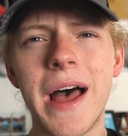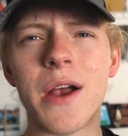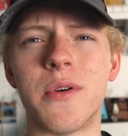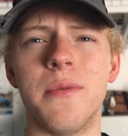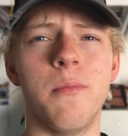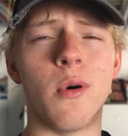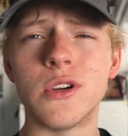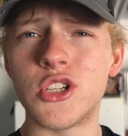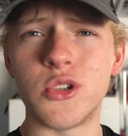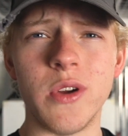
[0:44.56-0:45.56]
back with
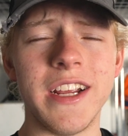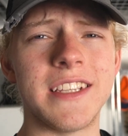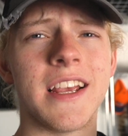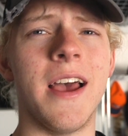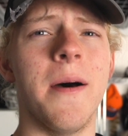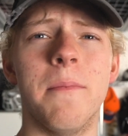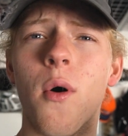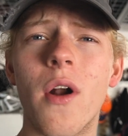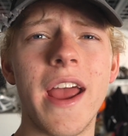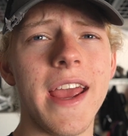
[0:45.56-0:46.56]
more streaks,
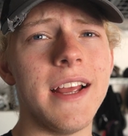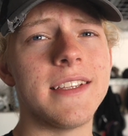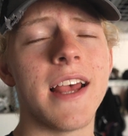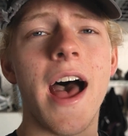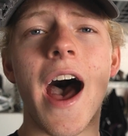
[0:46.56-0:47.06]
more haze.